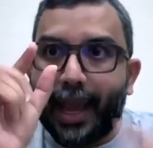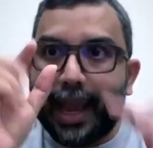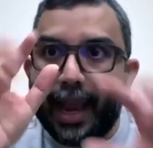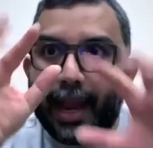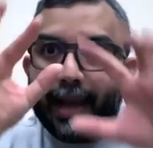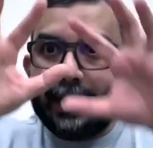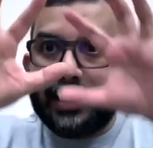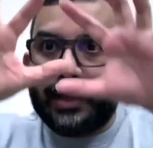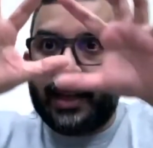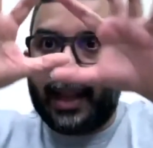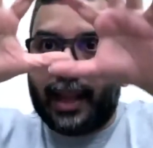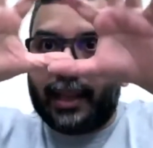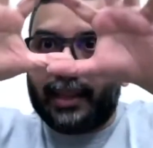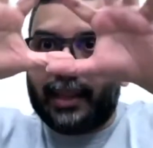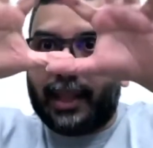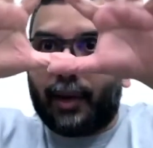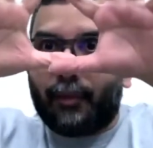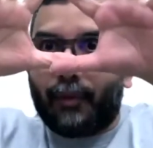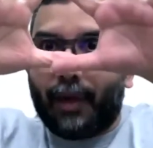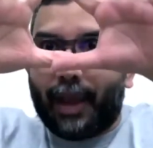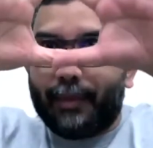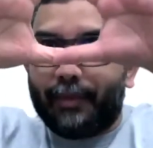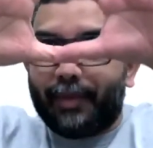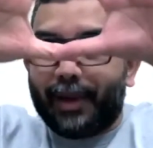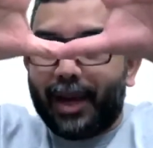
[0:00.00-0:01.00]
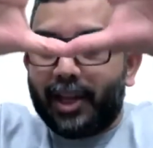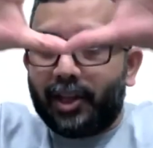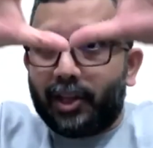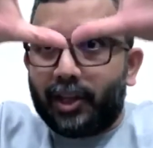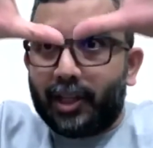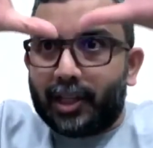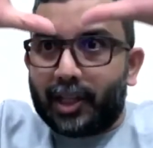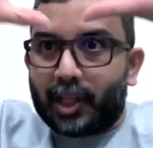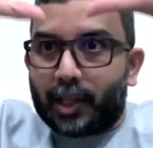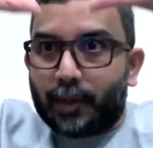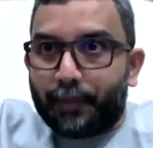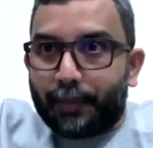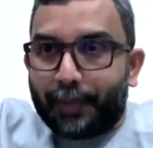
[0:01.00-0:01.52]
and that
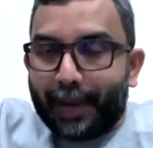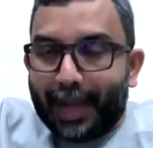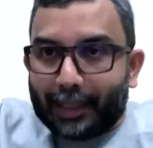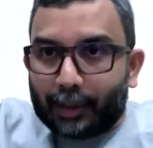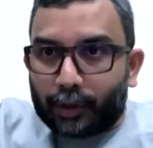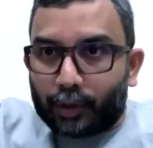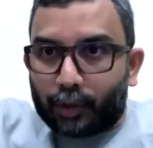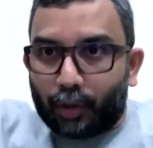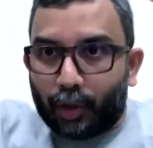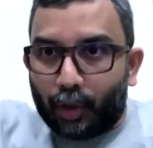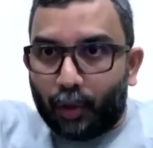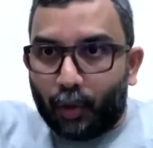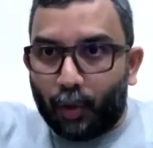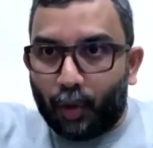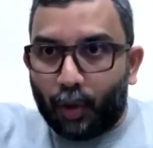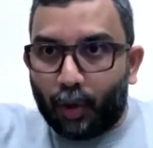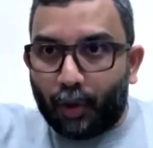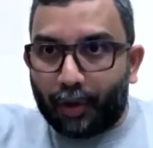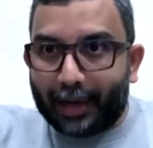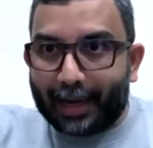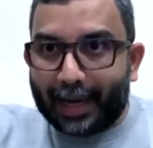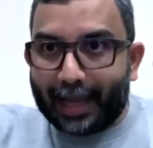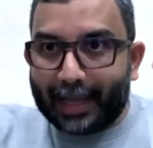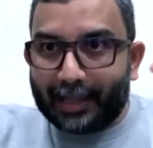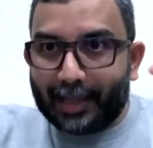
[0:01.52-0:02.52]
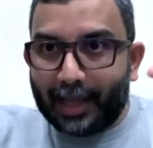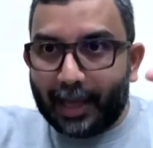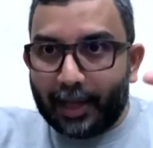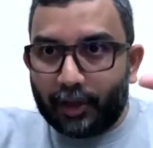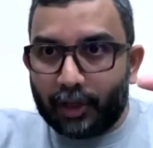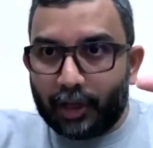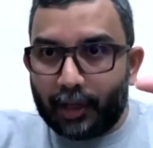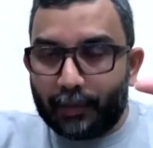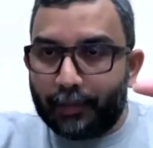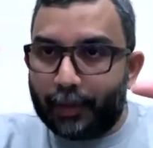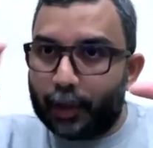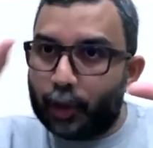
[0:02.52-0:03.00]
vibration spreads to the whole organization.